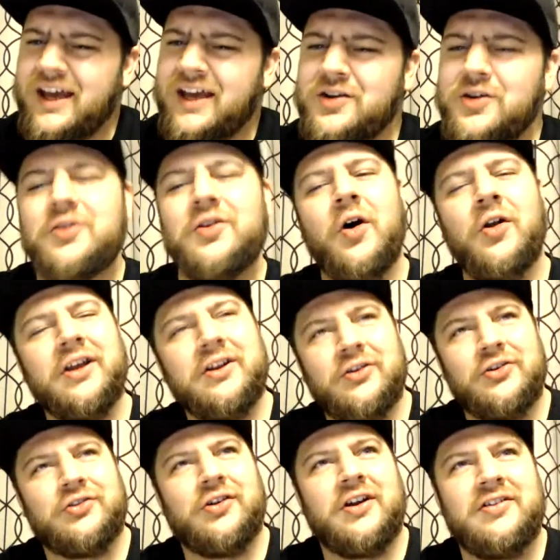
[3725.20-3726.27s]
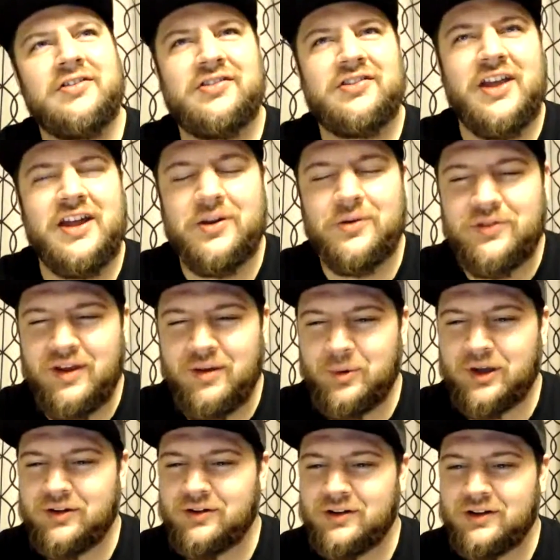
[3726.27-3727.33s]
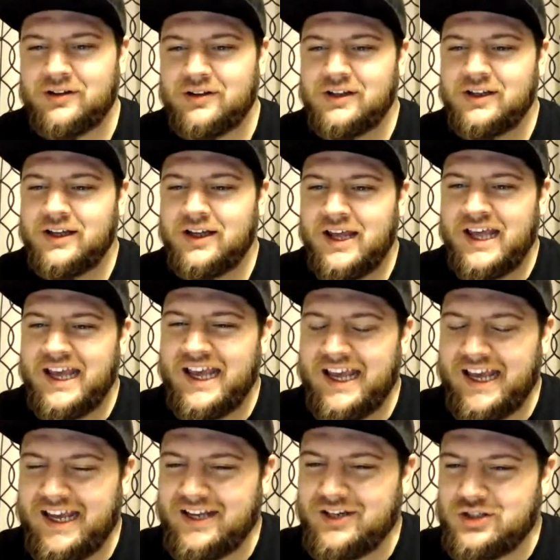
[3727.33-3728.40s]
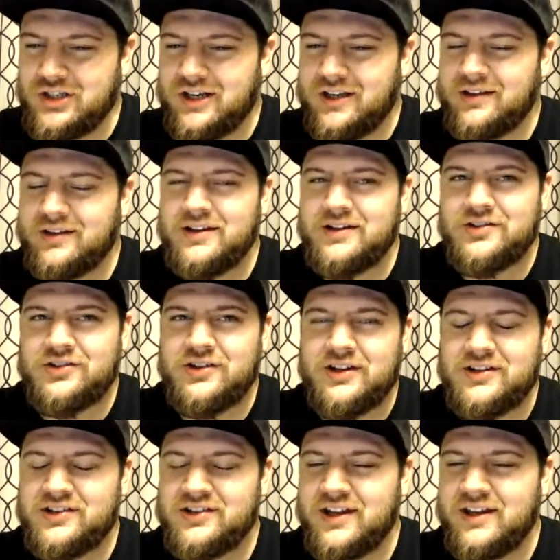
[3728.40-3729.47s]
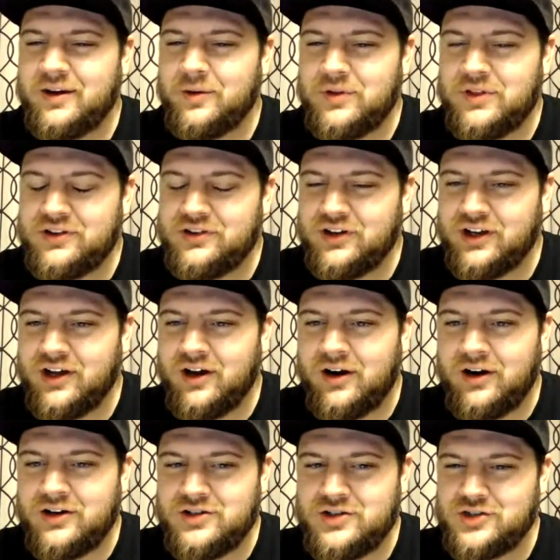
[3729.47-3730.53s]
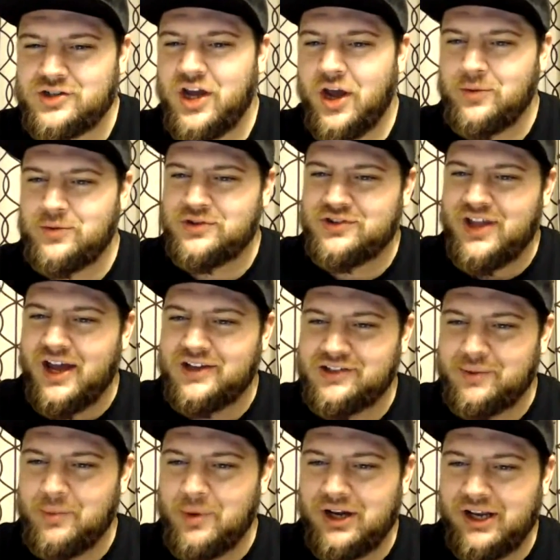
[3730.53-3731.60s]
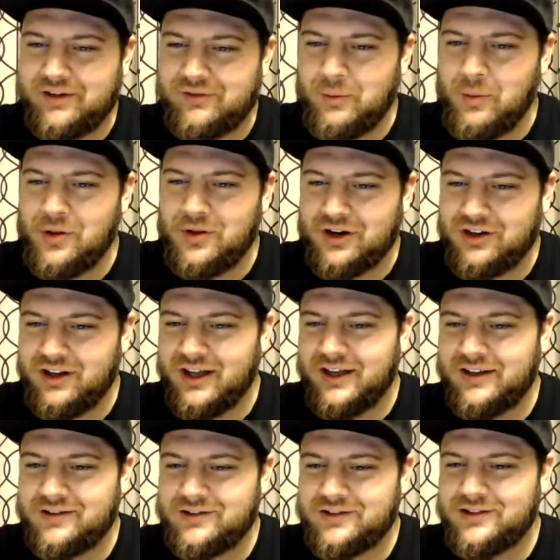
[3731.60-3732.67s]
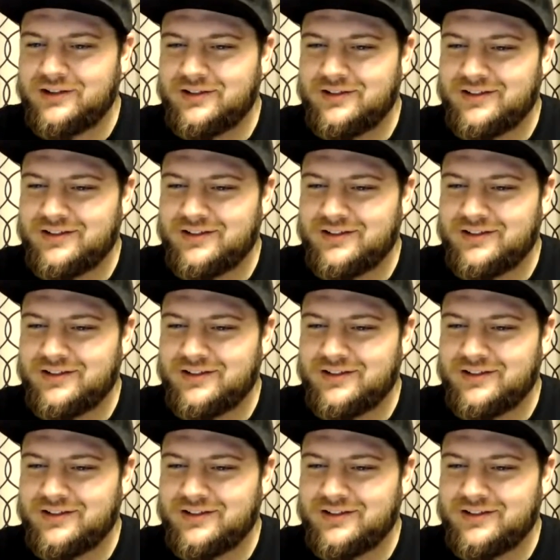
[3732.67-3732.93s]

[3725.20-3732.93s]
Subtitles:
not like your sort of stereotypical agent that's like sitting there with a cigar and just counting stacks of money from all their clients.